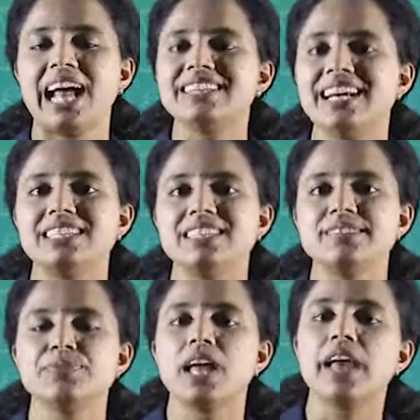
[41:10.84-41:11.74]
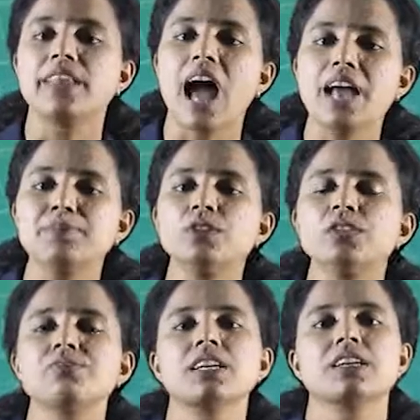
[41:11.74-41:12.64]
That is, the
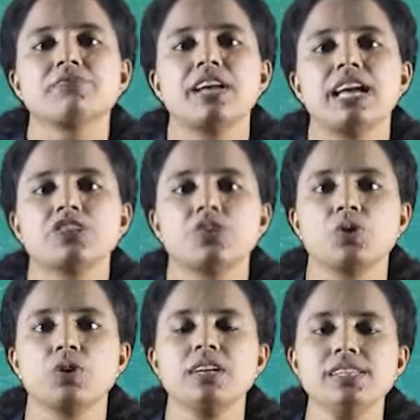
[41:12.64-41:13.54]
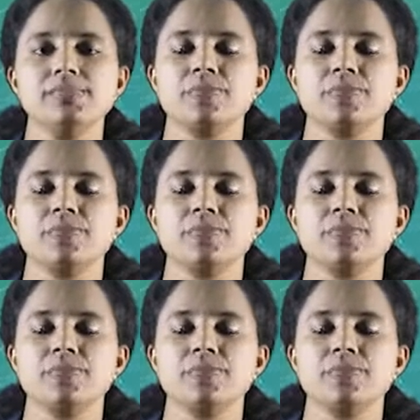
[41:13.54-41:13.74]
atmospheric refraction occurs